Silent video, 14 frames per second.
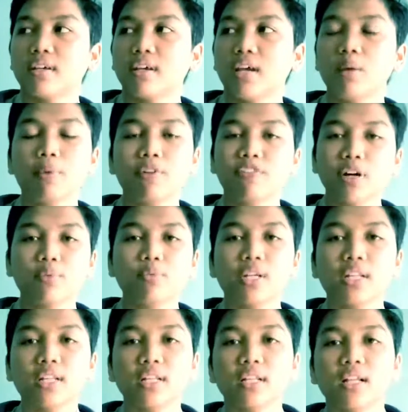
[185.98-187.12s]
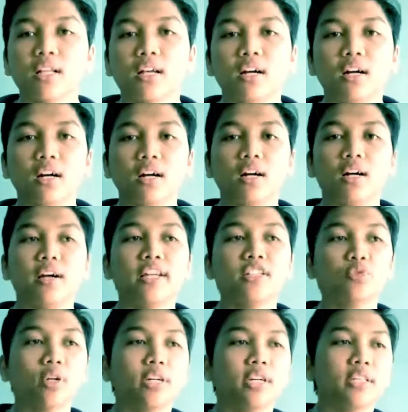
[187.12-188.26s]
my friend will
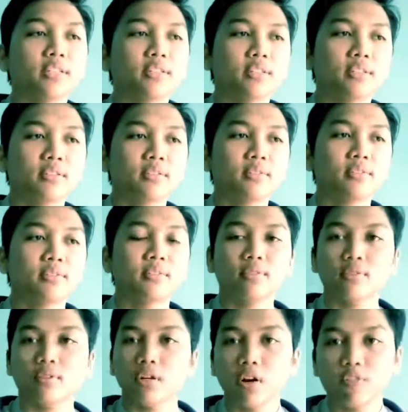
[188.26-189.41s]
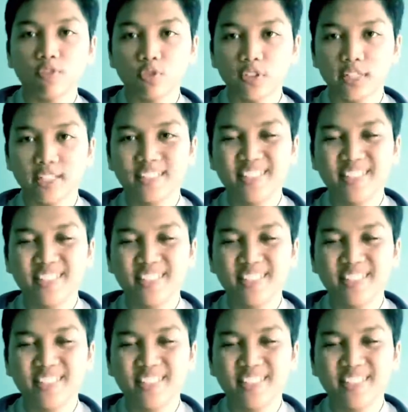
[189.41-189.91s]
answer it, hopefully.